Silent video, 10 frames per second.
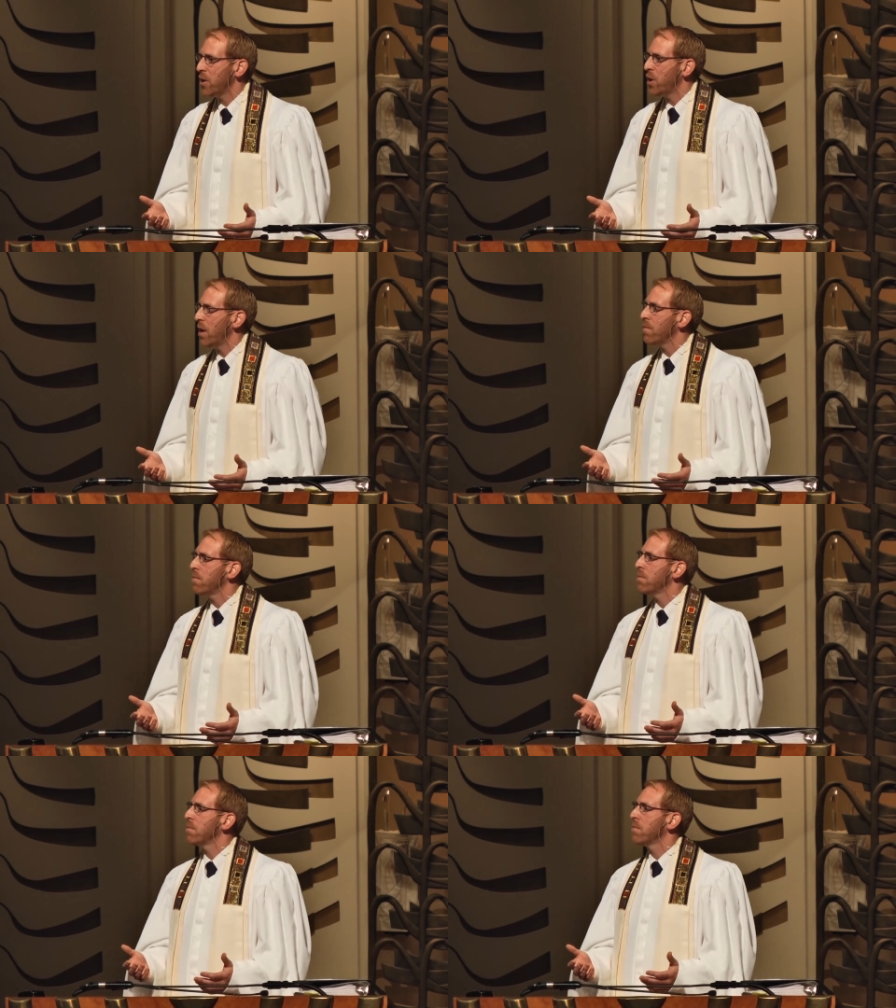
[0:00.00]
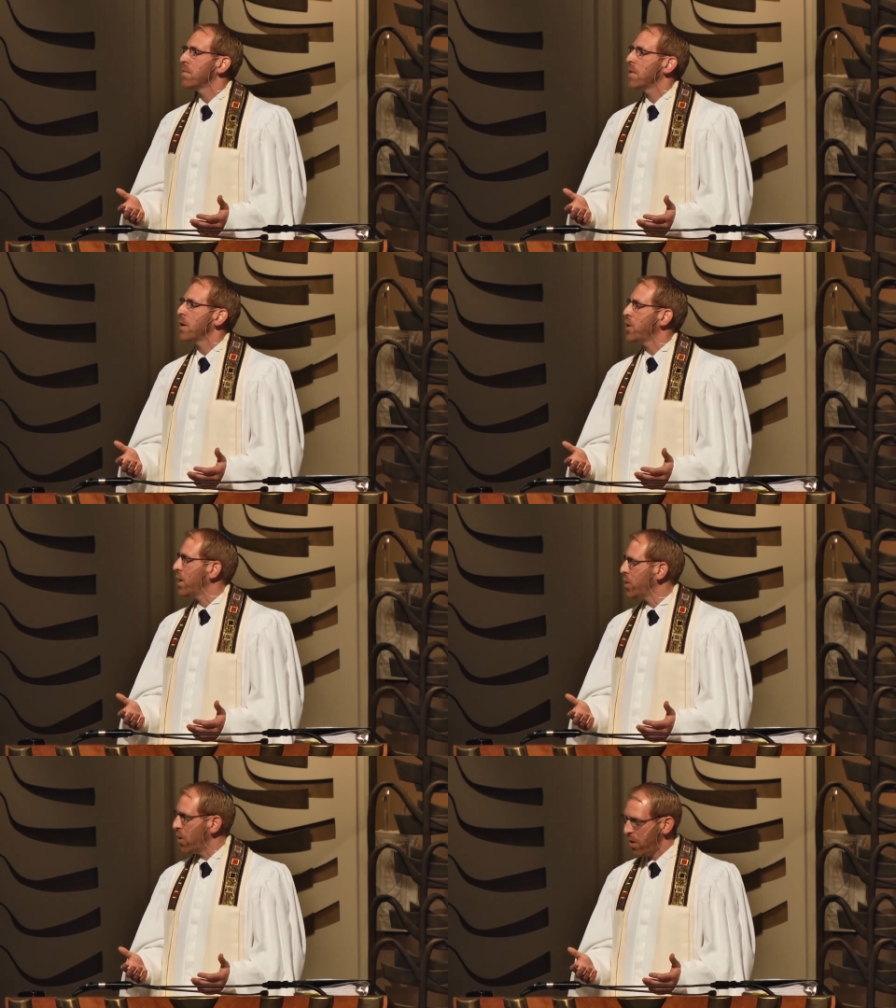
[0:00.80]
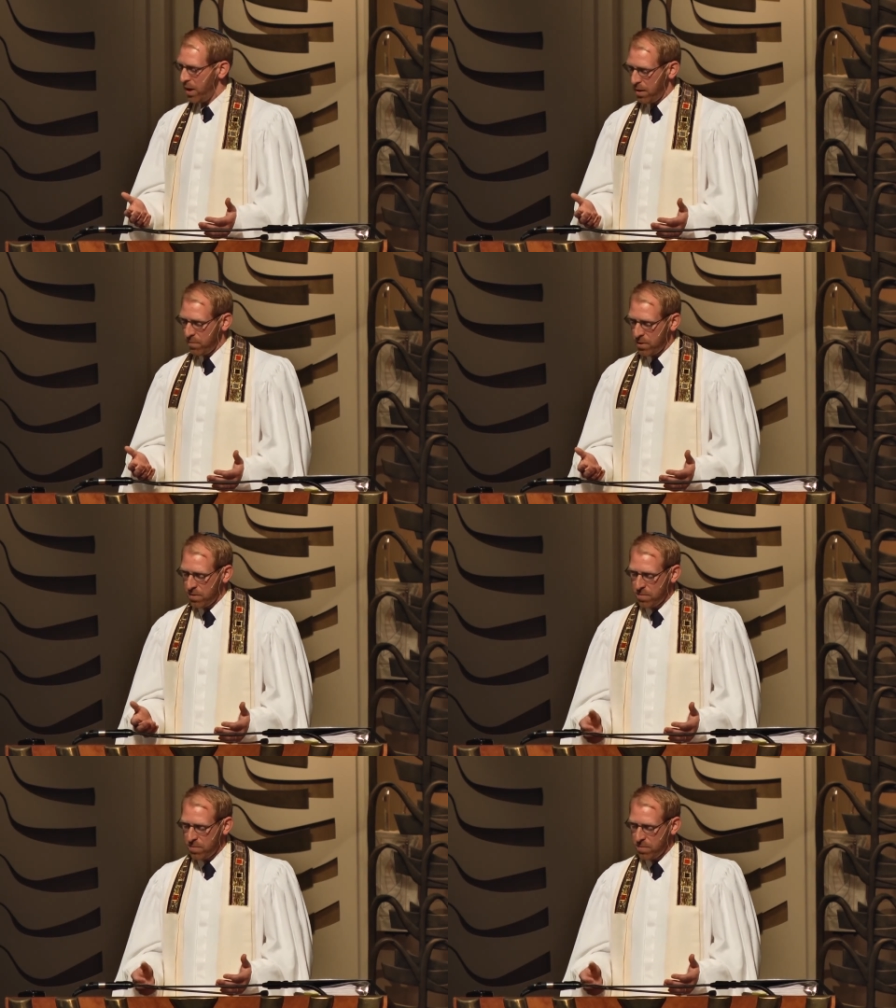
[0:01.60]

Hashem, a change in our names.